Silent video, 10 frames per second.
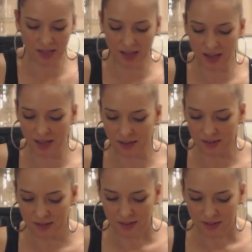like
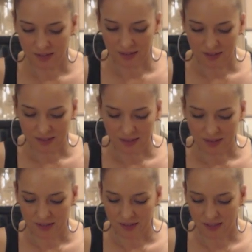a,
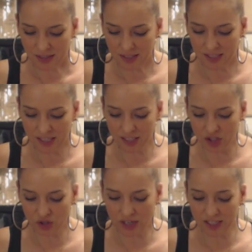not a
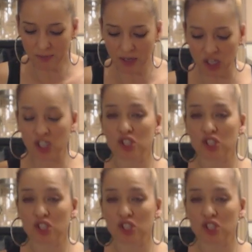deconstructed, but a